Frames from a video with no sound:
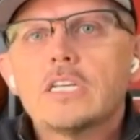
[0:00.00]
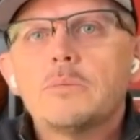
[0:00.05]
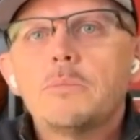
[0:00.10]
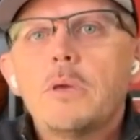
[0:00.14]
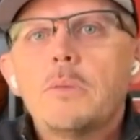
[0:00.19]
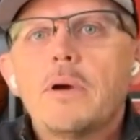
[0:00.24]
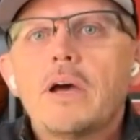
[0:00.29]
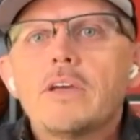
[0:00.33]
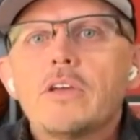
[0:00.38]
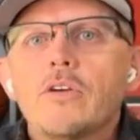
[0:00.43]
to
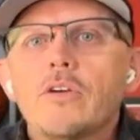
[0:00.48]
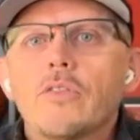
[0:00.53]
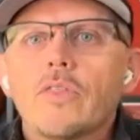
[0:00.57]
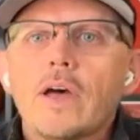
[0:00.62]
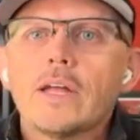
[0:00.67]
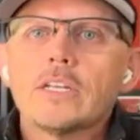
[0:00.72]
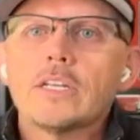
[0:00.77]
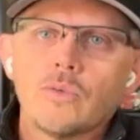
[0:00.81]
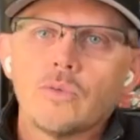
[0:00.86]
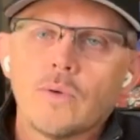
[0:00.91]
me about your
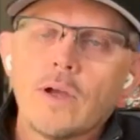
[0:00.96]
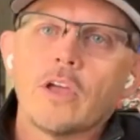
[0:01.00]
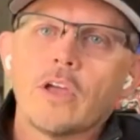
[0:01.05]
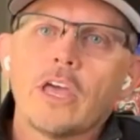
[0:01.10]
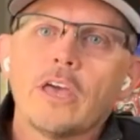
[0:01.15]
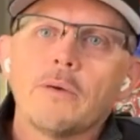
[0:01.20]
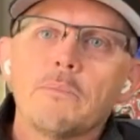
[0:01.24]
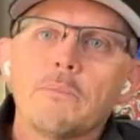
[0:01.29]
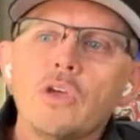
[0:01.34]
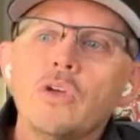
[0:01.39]
thoughts around
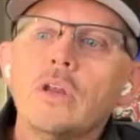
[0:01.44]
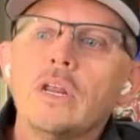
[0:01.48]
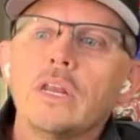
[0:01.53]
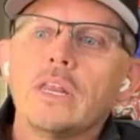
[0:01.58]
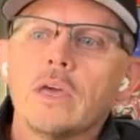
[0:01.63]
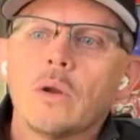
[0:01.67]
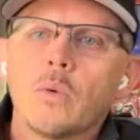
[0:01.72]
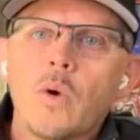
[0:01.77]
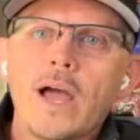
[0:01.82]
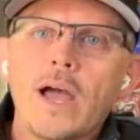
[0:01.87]

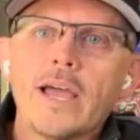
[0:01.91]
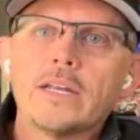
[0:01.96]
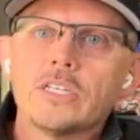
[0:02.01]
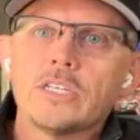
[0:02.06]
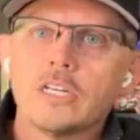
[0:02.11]
community and why it's